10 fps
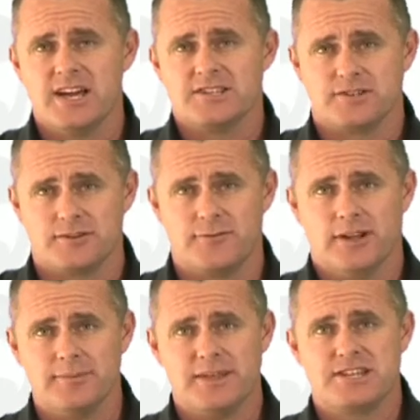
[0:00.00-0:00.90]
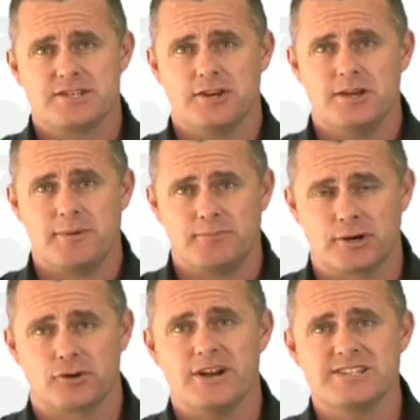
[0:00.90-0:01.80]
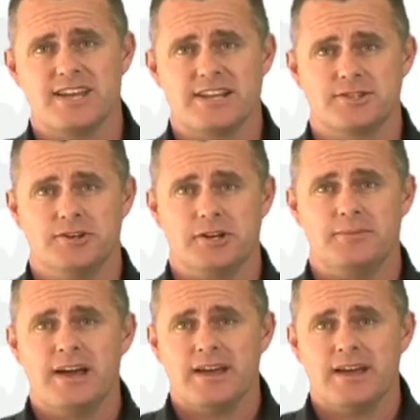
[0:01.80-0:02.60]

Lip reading: to develop their team and progress that team,